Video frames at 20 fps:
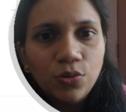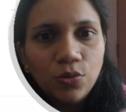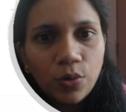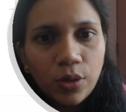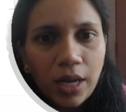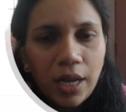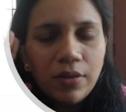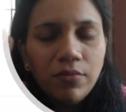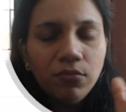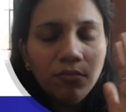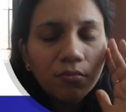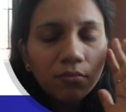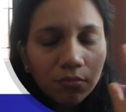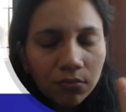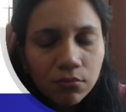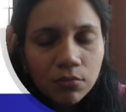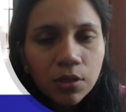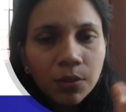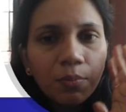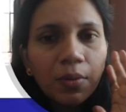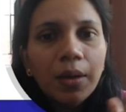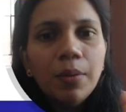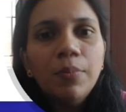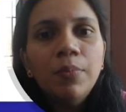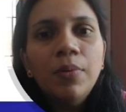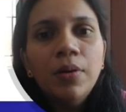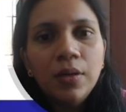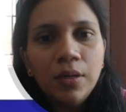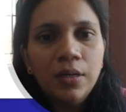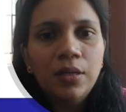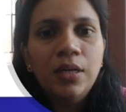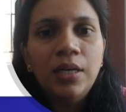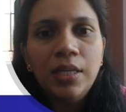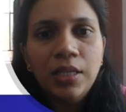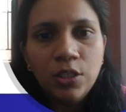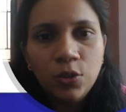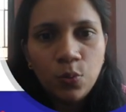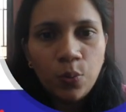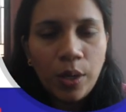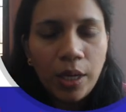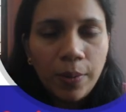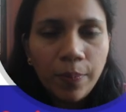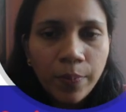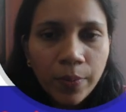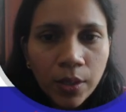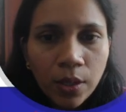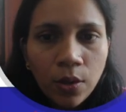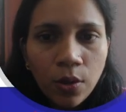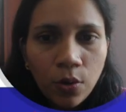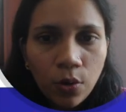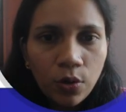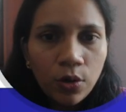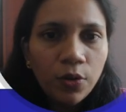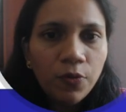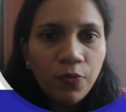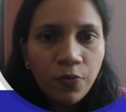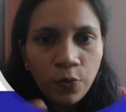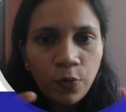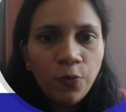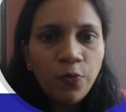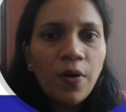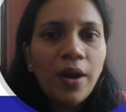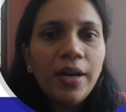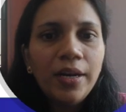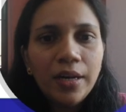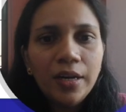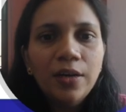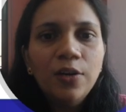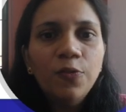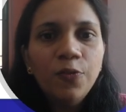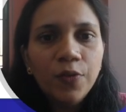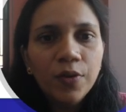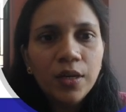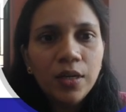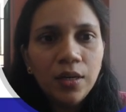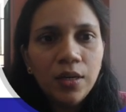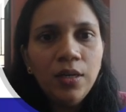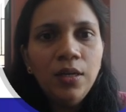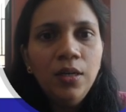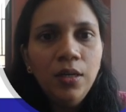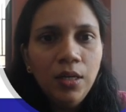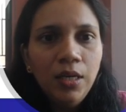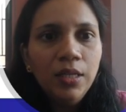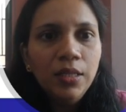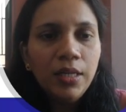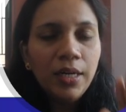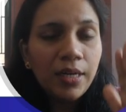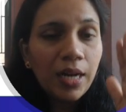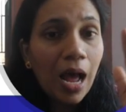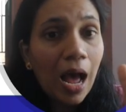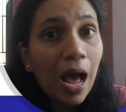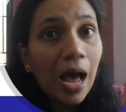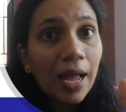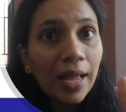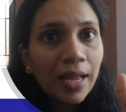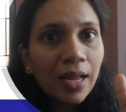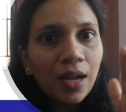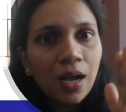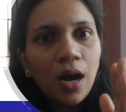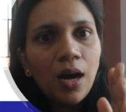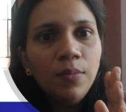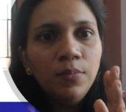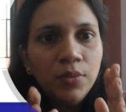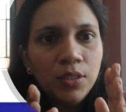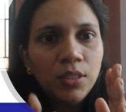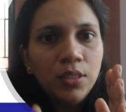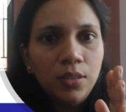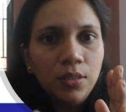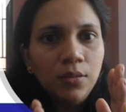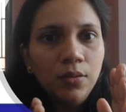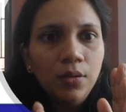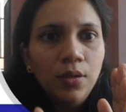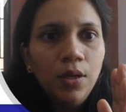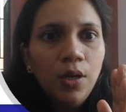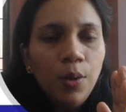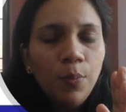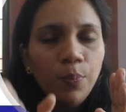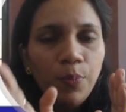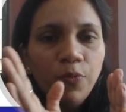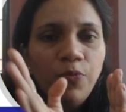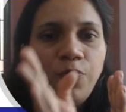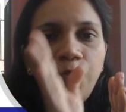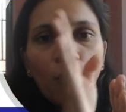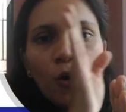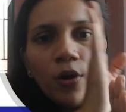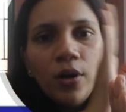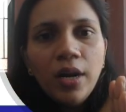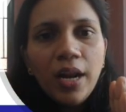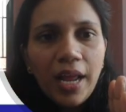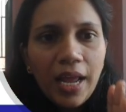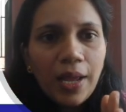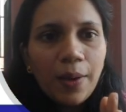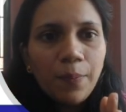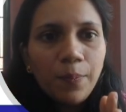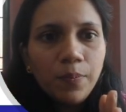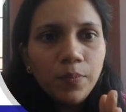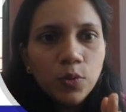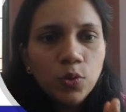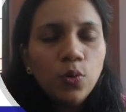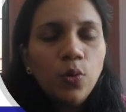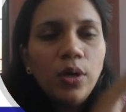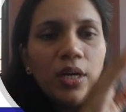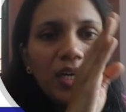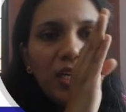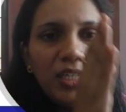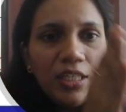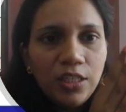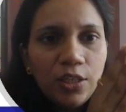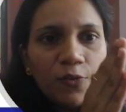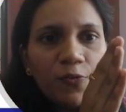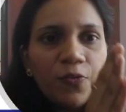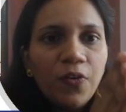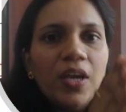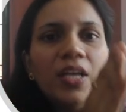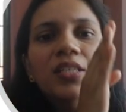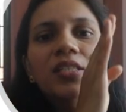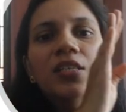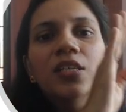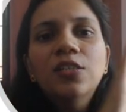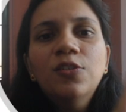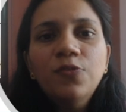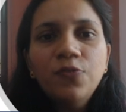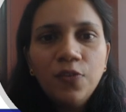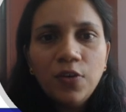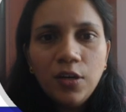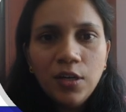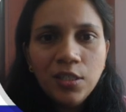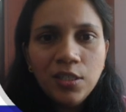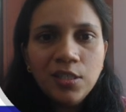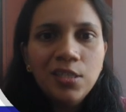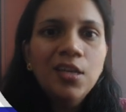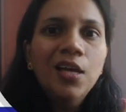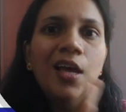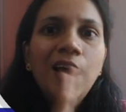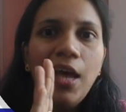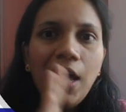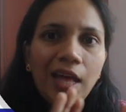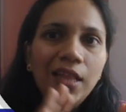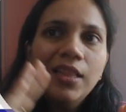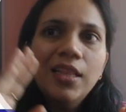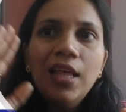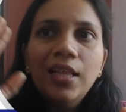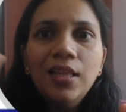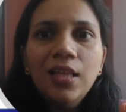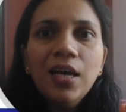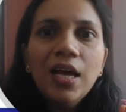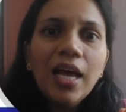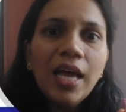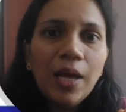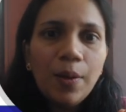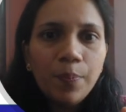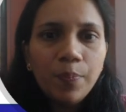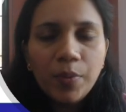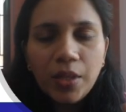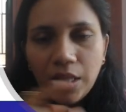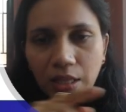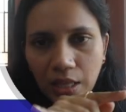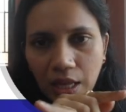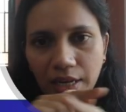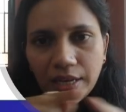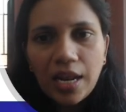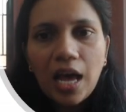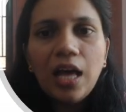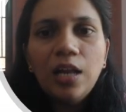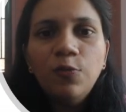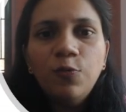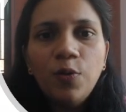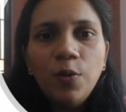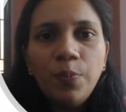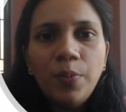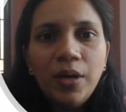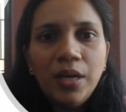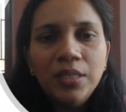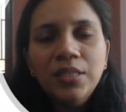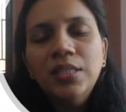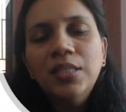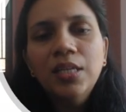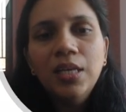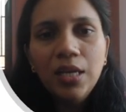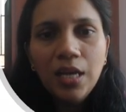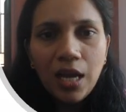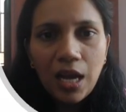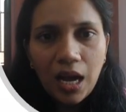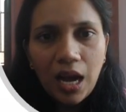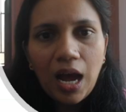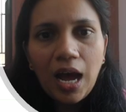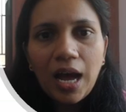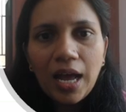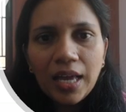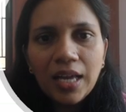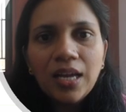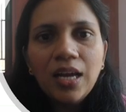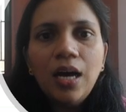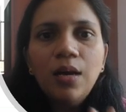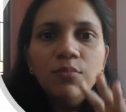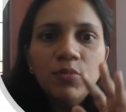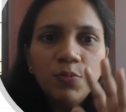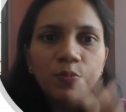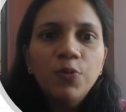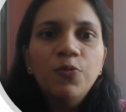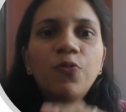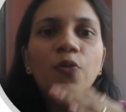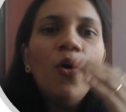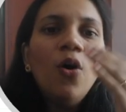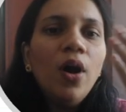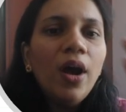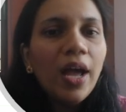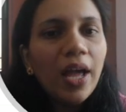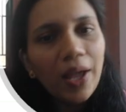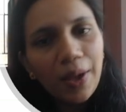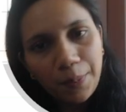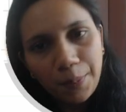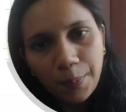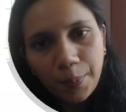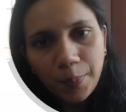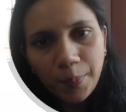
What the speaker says: So you can remember it this way. Or if you find it difficult, that I comes before M. So interphase is first and then the M. In the alphabets, I comes before M.